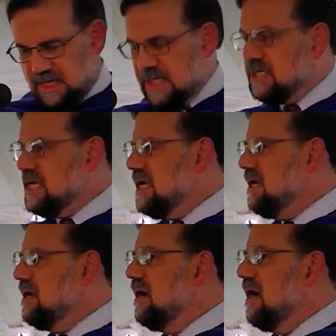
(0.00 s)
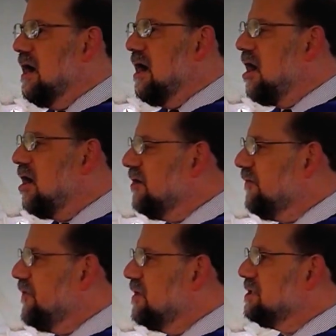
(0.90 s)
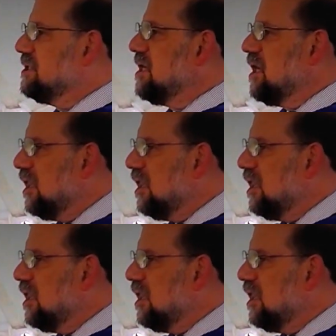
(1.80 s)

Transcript: Indeed, Hartford's